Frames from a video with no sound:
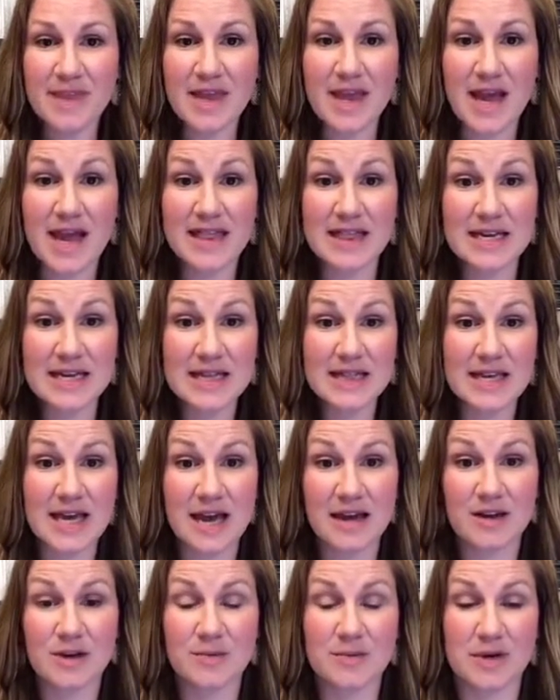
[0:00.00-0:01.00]
And then at the
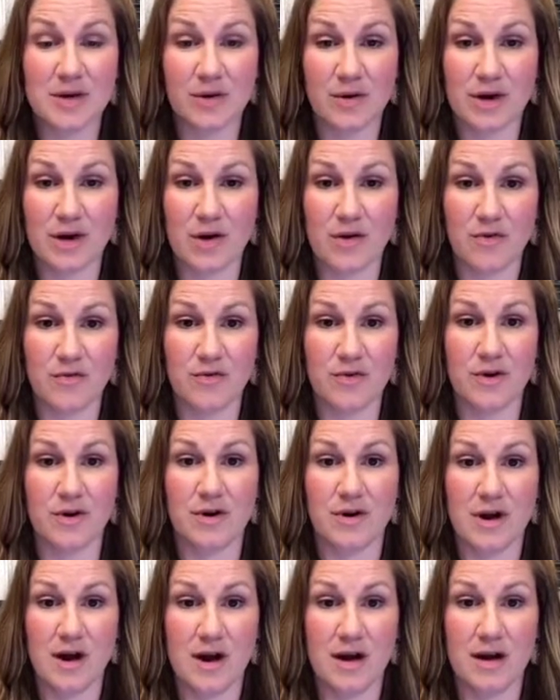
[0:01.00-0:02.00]
end, I'll be going
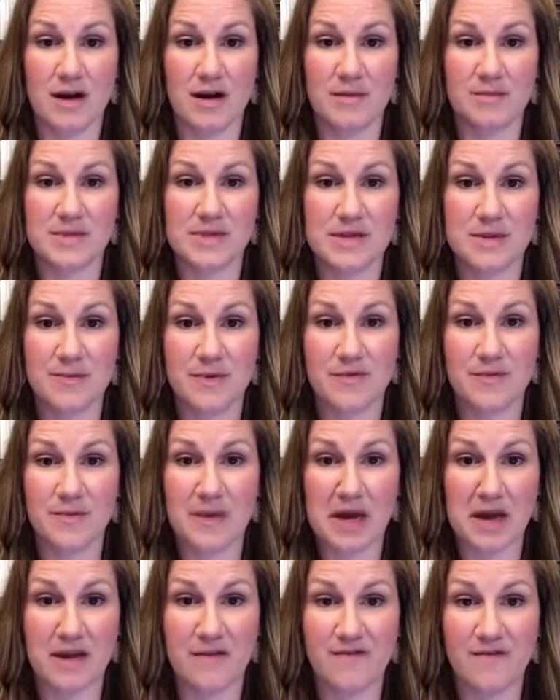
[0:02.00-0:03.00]
over some of
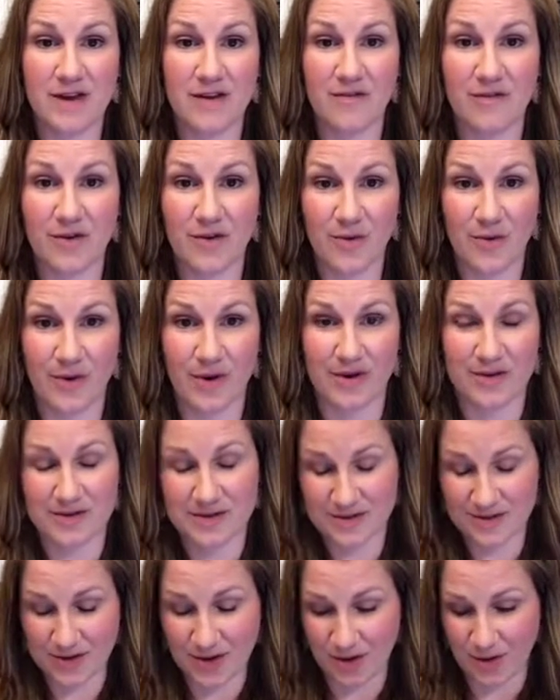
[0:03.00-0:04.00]
my favorite oils.
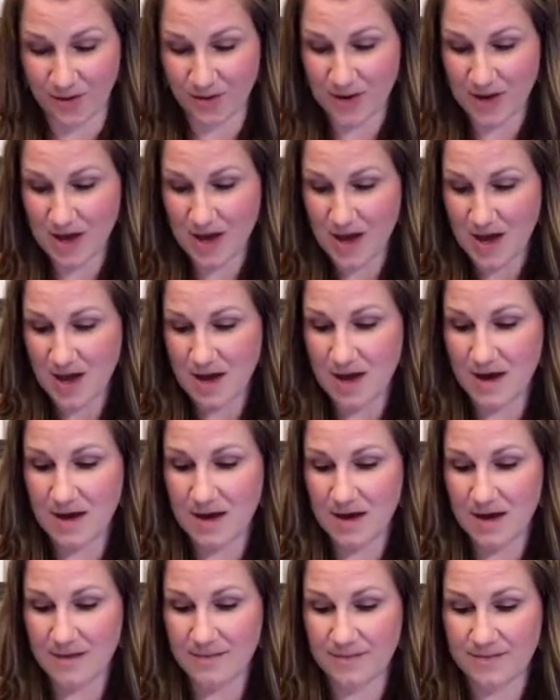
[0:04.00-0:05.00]

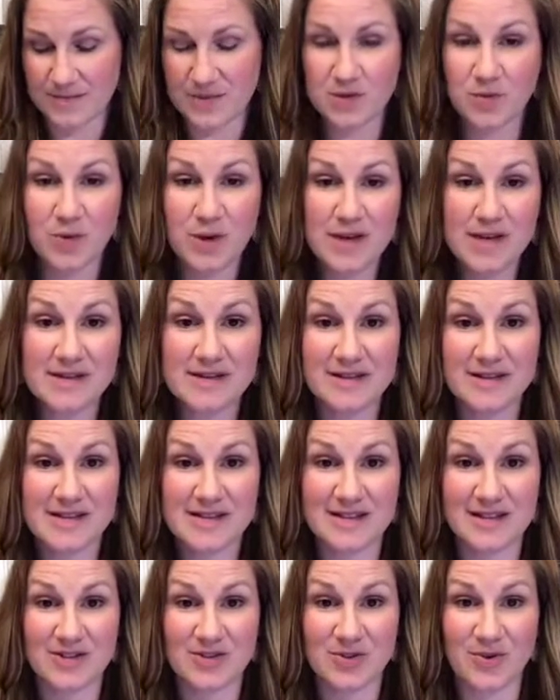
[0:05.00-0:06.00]
So what is an
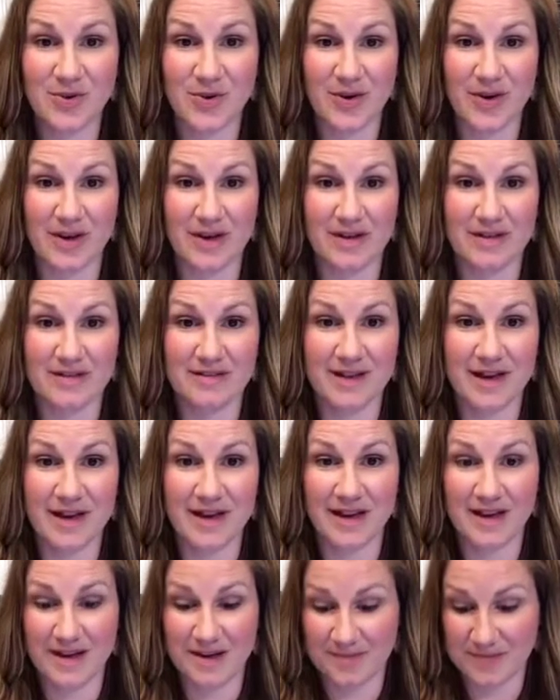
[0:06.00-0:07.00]
essential oil?
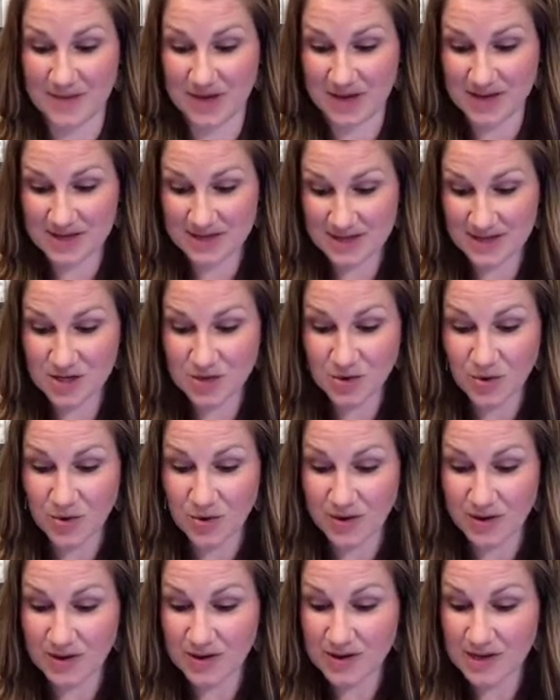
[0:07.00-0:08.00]
An essential
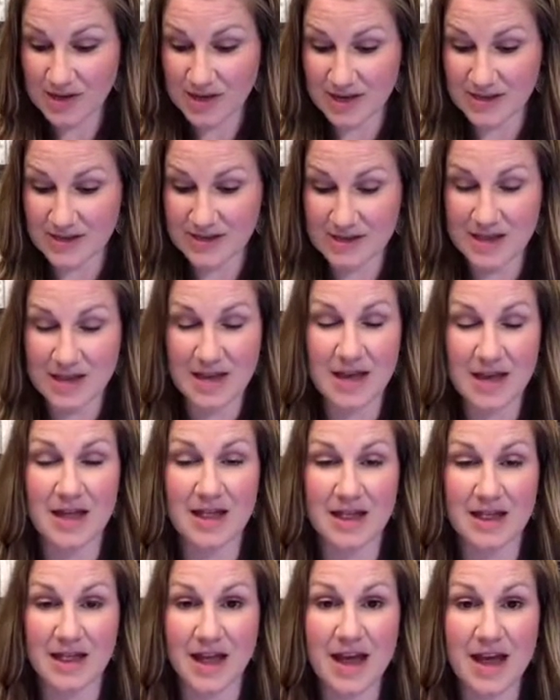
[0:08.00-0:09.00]
oil is the
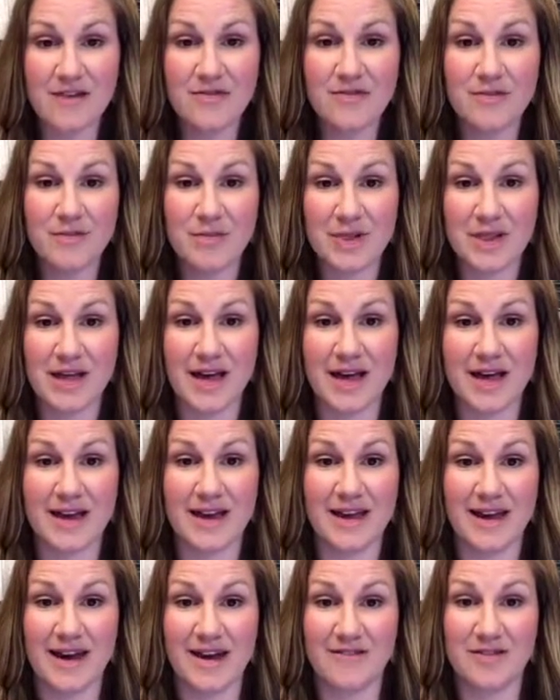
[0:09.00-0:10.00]

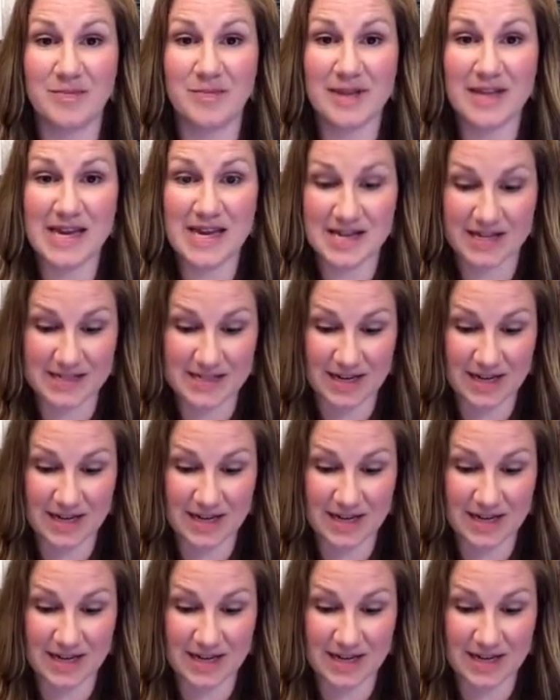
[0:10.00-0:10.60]
lifeblood of a plant.